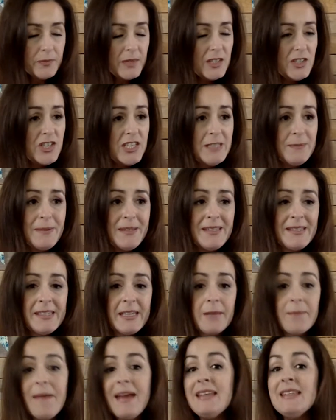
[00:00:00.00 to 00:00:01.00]
she's been
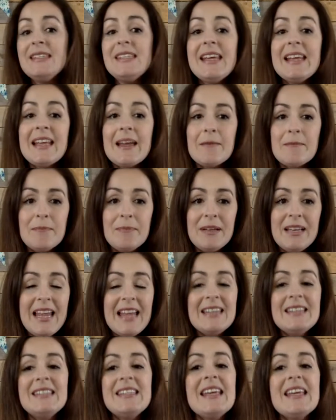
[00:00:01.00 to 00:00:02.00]
segmenting and
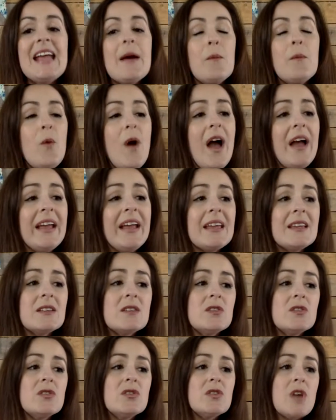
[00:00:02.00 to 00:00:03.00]
blending and working
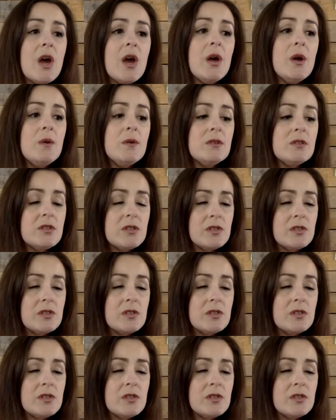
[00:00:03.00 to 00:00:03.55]
so